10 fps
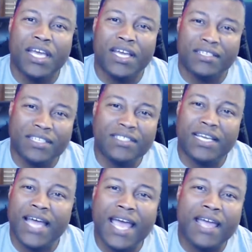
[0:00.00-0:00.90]
is they said,
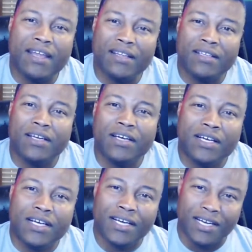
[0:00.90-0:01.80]
hey,
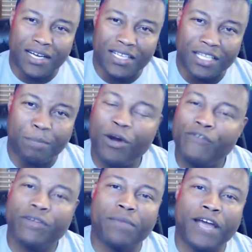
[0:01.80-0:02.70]
the
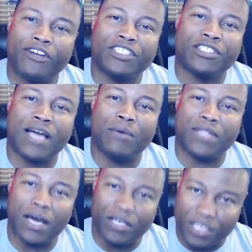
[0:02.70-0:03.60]
perfect marriage is not
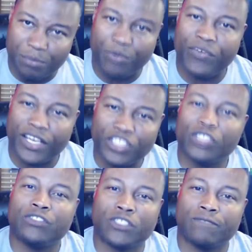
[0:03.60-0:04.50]
without its
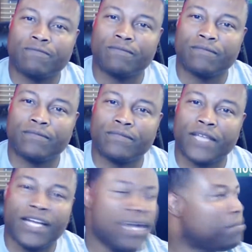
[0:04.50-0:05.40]
imperfections.
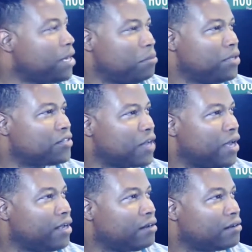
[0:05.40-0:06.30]
And that made me
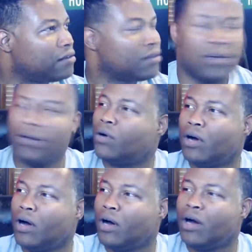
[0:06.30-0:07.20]
say,
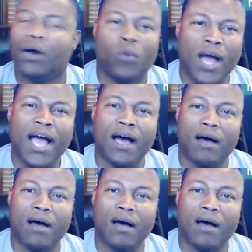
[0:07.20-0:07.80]
wow,